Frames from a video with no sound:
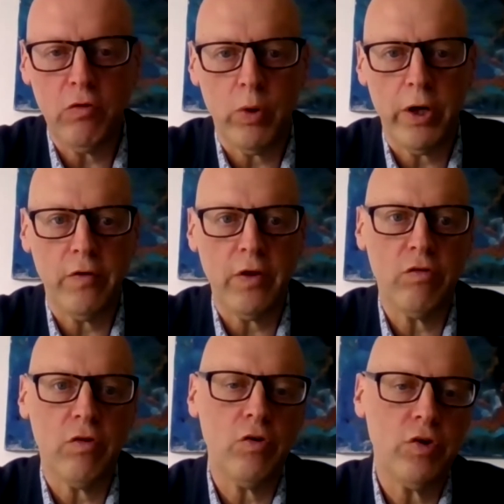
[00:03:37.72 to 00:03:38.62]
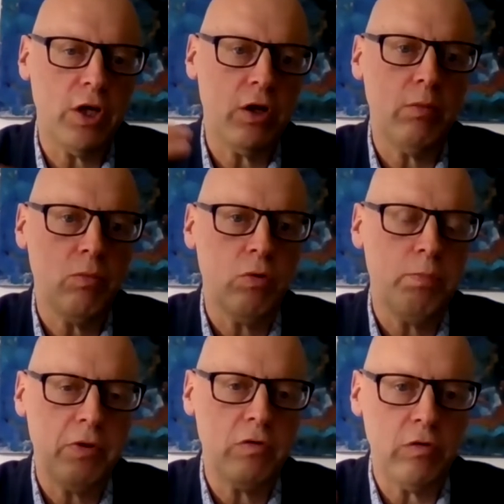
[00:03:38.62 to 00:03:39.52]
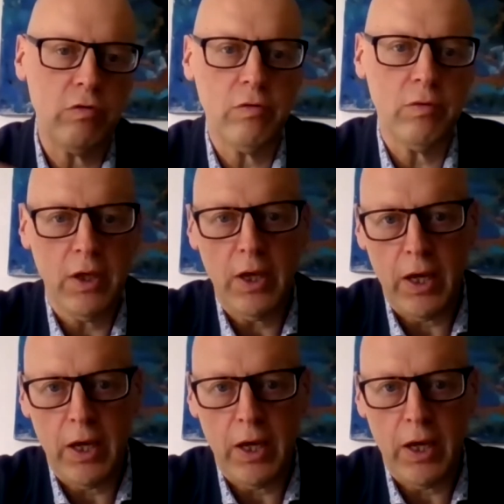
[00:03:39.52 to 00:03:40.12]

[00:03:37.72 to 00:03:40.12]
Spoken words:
where they start to get on more business.